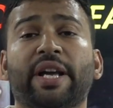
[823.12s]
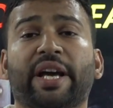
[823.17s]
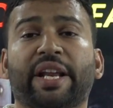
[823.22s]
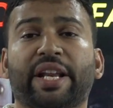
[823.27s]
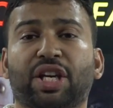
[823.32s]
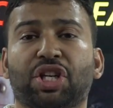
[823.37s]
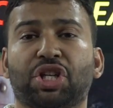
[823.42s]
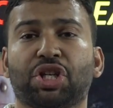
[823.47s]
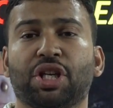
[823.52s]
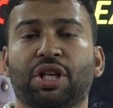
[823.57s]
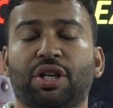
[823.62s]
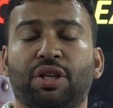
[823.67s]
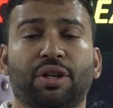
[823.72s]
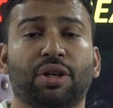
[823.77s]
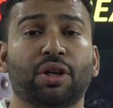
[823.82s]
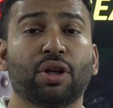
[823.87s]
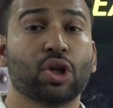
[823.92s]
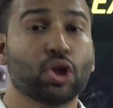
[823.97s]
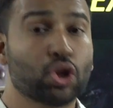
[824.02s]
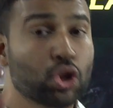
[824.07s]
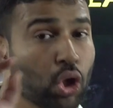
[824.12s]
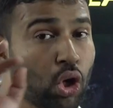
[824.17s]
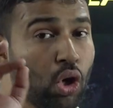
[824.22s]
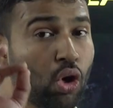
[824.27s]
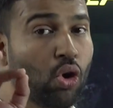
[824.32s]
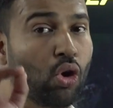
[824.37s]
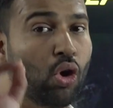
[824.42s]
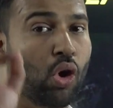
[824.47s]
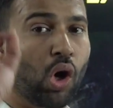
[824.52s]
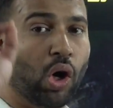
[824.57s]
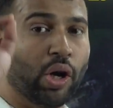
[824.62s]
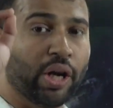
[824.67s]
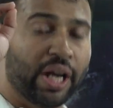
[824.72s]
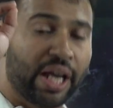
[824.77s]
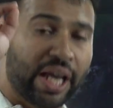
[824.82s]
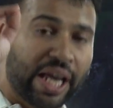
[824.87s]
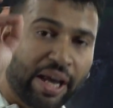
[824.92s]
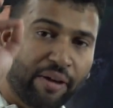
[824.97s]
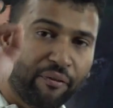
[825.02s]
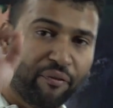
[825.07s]
direction. So
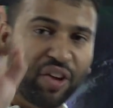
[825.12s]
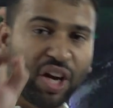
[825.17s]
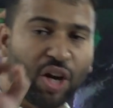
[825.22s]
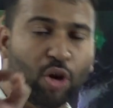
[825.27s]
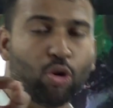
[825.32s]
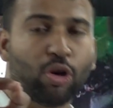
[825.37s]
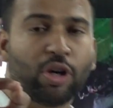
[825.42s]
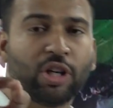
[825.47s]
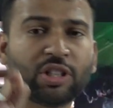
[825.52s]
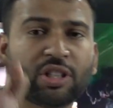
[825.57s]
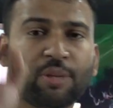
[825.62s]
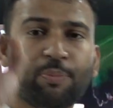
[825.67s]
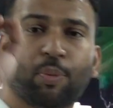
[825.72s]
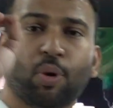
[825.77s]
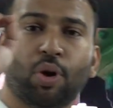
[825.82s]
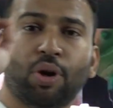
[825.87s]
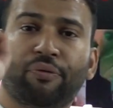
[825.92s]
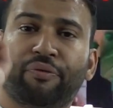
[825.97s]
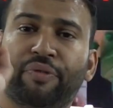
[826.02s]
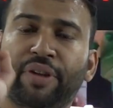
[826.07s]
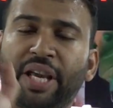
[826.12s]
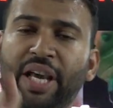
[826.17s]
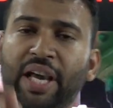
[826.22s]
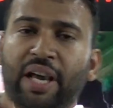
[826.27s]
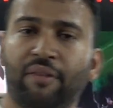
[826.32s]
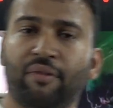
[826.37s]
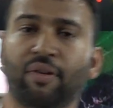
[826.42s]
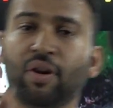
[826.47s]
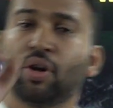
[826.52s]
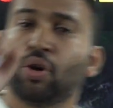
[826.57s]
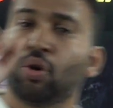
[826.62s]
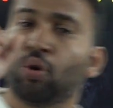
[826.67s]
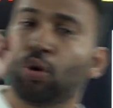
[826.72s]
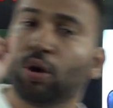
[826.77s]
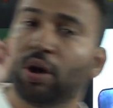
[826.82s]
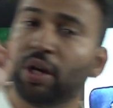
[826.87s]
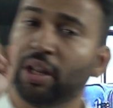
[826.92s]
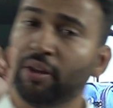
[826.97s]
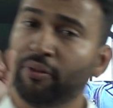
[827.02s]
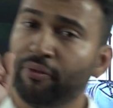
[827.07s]
on every roller support we have
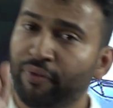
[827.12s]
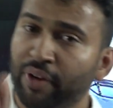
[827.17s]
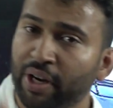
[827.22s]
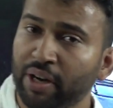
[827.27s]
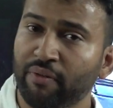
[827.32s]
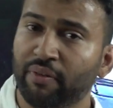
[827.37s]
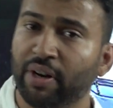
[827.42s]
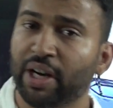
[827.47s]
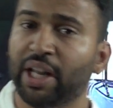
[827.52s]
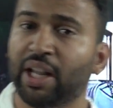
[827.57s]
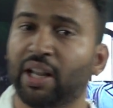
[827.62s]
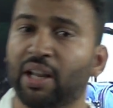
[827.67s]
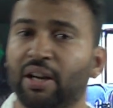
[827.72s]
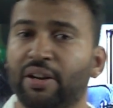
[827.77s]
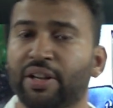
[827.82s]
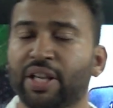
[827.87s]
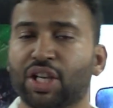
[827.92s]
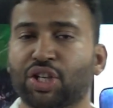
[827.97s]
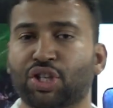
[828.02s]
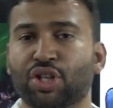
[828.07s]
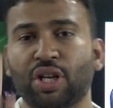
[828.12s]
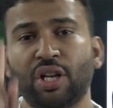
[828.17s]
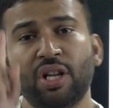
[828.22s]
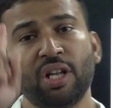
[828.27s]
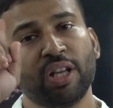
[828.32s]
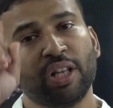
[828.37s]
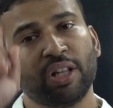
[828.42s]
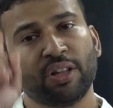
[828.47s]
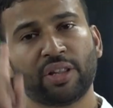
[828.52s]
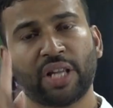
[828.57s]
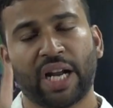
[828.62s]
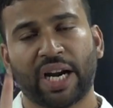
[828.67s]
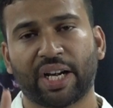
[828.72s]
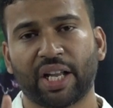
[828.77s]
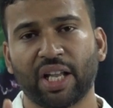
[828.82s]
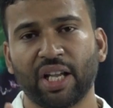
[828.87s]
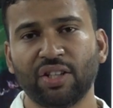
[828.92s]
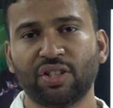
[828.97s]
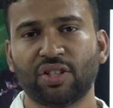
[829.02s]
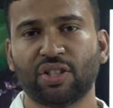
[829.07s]
only one vertical reaction,
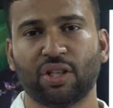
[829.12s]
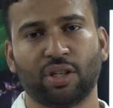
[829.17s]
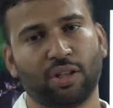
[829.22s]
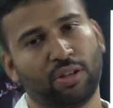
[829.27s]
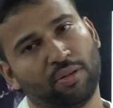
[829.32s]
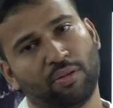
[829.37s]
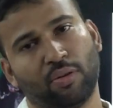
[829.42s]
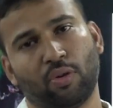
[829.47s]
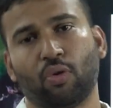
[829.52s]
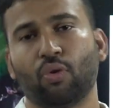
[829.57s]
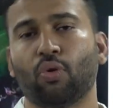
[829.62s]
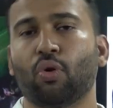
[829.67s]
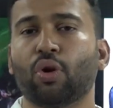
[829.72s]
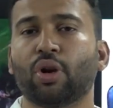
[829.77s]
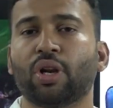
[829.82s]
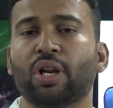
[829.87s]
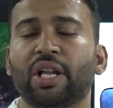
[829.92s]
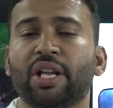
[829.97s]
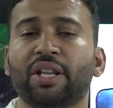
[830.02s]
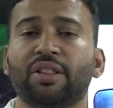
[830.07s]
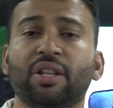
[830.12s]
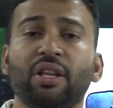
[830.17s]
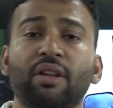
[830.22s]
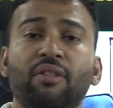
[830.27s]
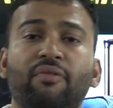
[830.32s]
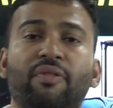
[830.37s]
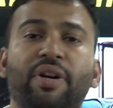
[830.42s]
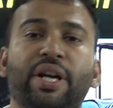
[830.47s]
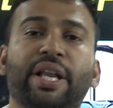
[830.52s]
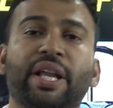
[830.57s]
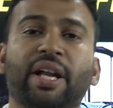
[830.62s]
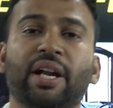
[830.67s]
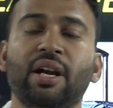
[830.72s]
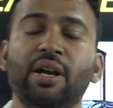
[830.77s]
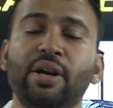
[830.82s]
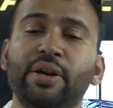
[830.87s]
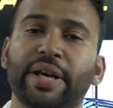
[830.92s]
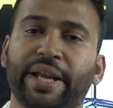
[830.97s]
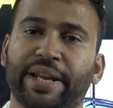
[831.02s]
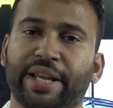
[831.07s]
that is only in the vertical
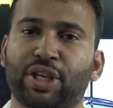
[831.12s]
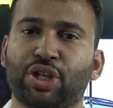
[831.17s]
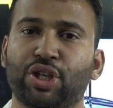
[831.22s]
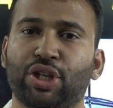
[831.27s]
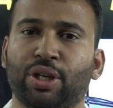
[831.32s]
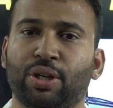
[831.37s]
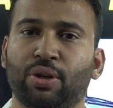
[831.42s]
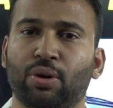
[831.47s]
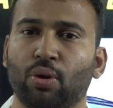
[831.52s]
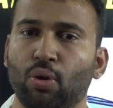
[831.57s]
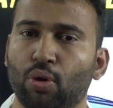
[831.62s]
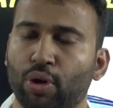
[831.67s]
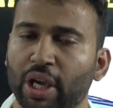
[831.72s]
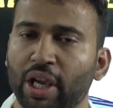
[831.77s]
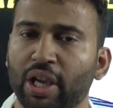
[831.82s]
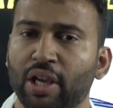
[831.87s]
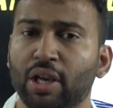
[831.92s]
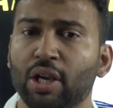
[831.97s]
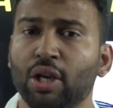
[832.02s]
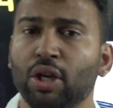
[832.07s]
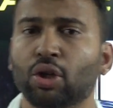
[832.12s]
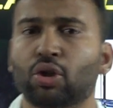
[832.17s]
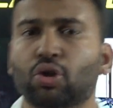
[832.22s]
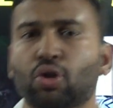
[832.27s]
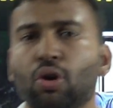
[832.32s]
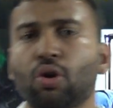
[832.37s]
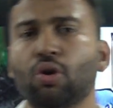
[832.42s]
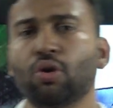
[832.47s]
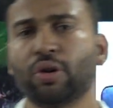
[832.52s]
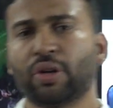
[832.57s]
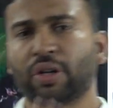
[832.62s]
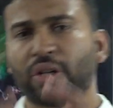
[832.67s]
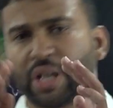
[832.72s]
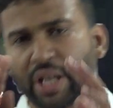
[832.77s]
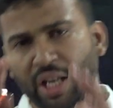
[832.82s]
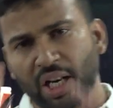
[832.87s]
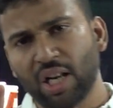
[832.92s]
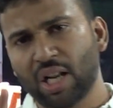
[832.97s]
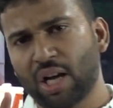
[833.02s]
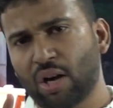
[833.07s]
direction. Okay, so
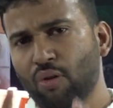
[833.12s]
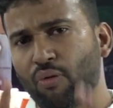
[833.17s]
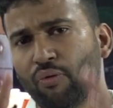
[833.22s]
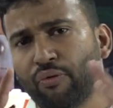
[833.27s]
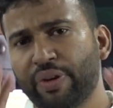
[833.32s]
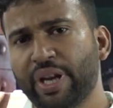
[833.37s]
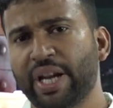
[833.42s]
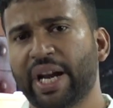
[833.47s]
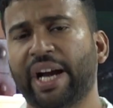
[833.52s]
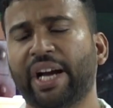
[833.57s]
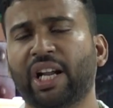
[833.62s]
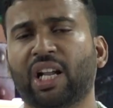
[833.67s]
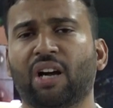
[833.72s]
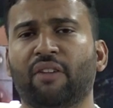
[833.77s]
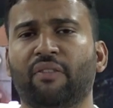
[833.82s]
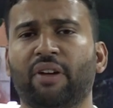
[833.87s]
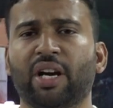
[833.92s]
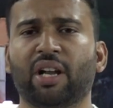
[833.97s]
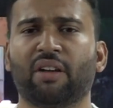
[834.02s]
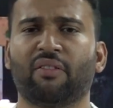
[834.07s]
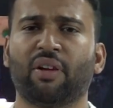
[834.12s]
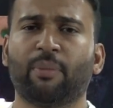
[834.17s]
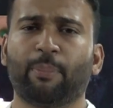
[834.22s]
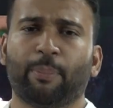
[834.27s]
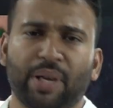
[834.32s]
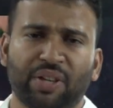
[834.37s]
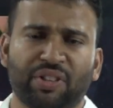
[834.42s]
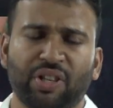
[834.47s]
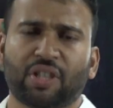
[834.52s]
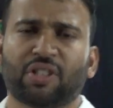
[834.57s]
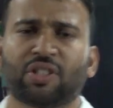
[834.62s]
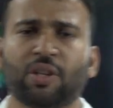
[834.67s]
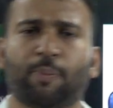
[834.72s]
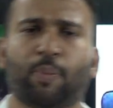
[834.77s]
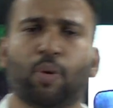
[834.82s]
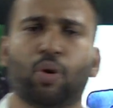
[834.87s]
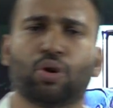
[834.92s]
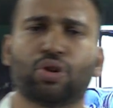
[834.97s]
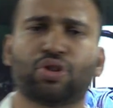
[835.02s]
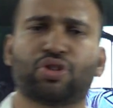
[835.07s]
till now we had covered our basic
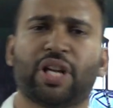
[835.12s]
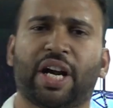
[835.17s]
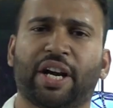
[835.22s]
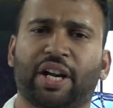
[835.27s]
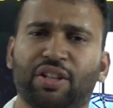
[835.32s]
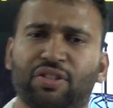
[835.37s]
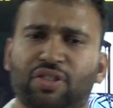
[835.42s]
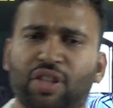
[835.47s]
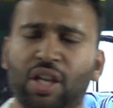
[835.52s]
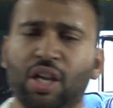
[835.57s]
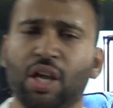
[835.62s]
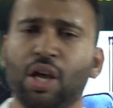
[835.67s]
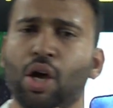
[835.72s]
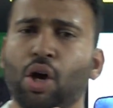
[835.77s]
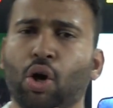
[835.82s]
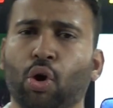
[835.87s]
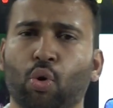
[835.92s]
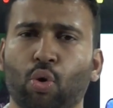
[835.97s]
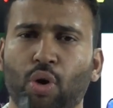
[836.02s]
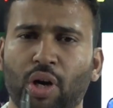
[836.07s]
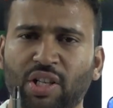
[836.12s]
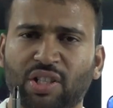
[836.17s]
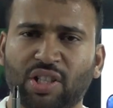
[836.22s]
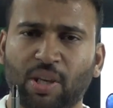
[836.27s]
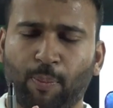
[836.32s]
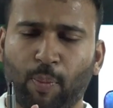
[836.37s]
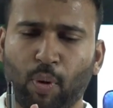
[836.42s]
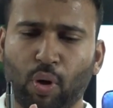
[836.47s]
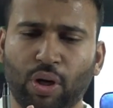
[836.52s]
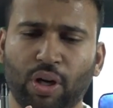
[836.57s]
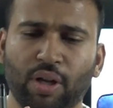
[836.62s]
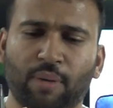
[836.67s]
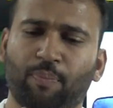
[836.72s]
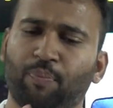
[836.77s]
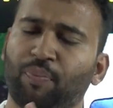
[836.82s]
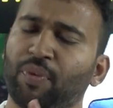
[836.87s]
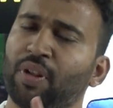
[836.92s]
supports, that is the roller support,